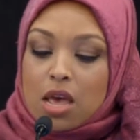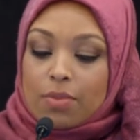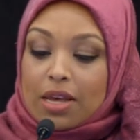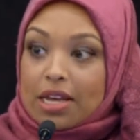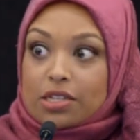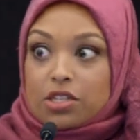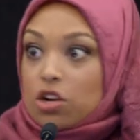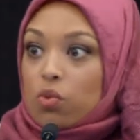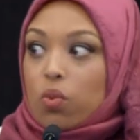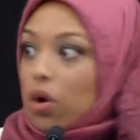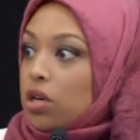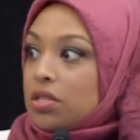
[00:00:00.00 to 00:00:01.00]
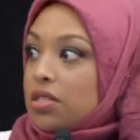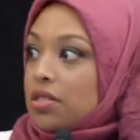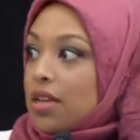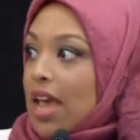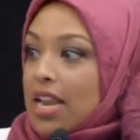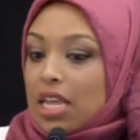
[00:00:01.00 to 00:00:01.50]
because there
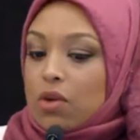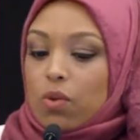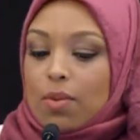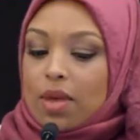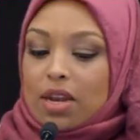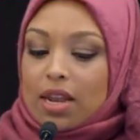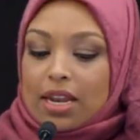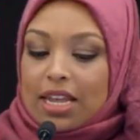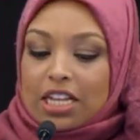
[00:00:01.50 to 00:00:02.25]
weren't any women in